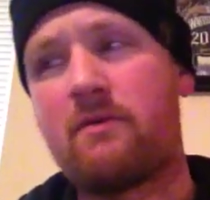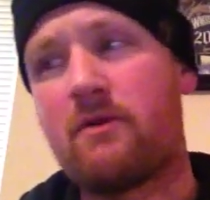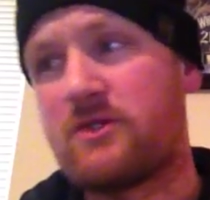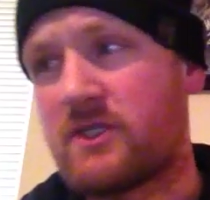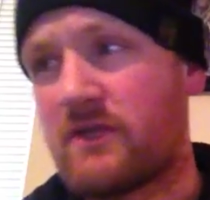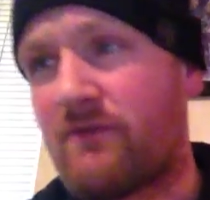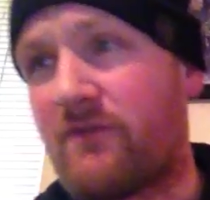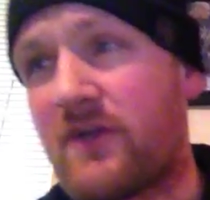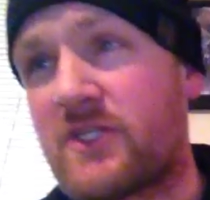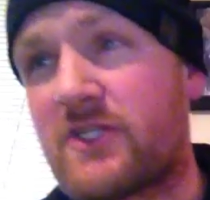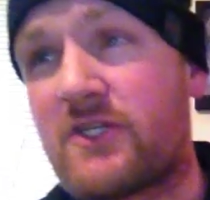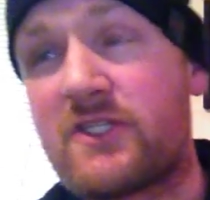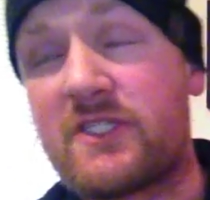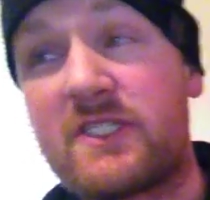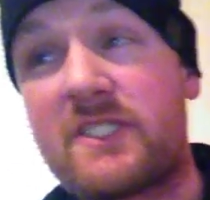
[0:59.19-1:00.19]
posting
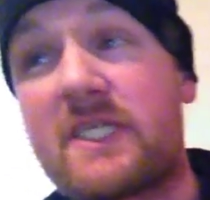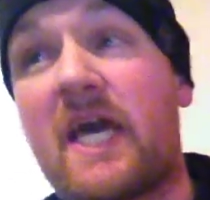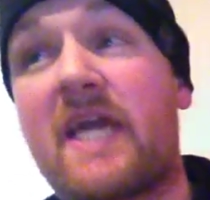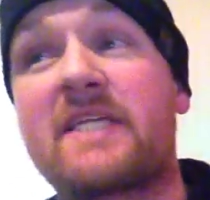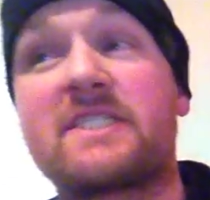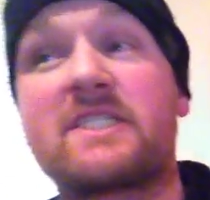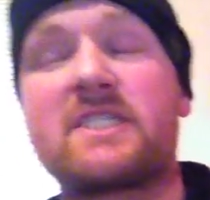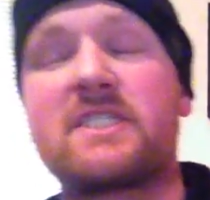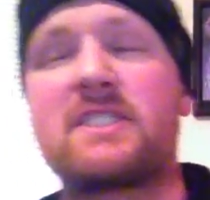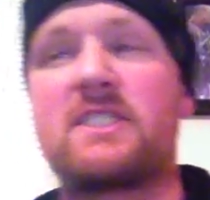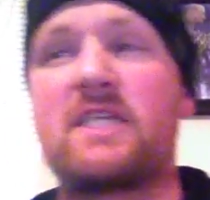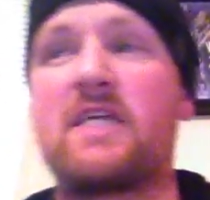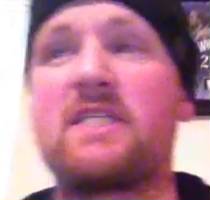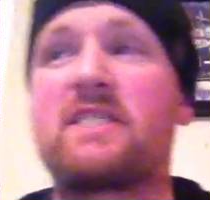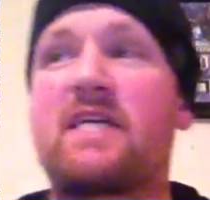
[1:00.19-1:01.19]
pictures and statuses
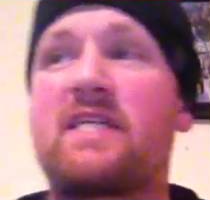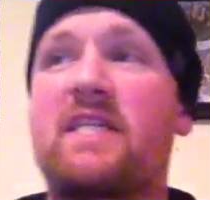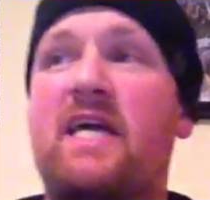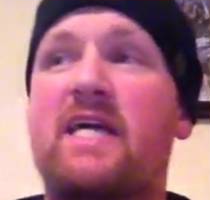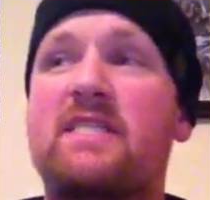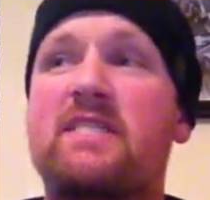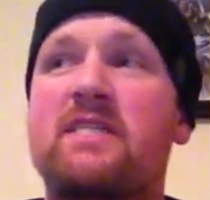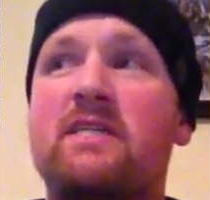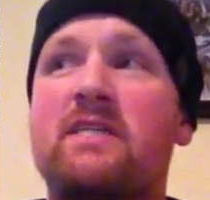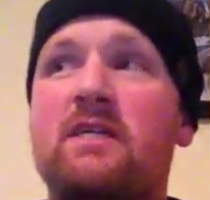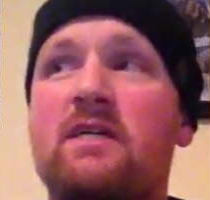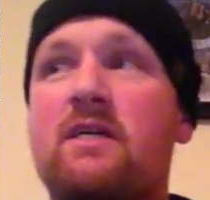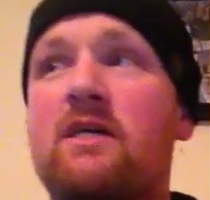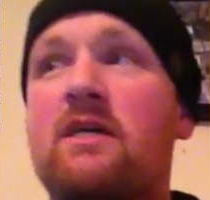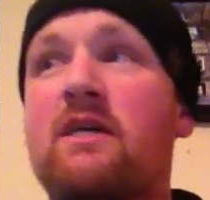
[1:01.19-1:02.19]
and things like that.
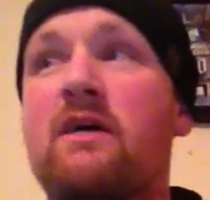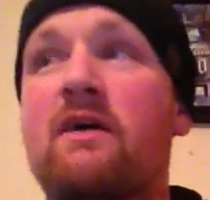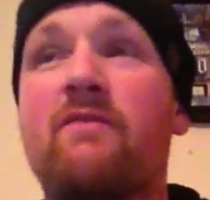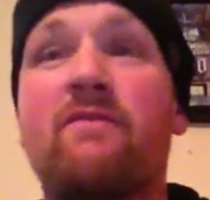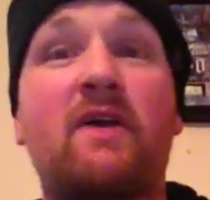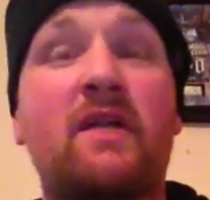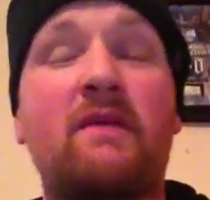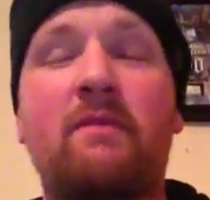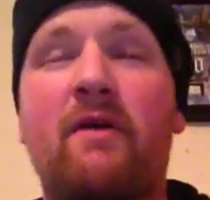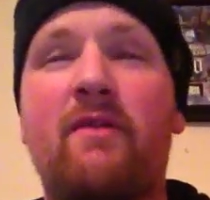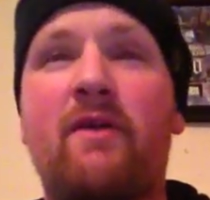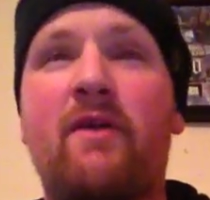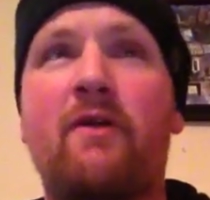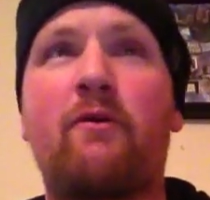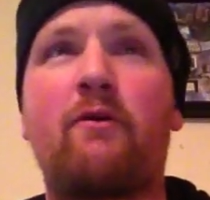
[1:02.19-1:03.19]
Find him on there,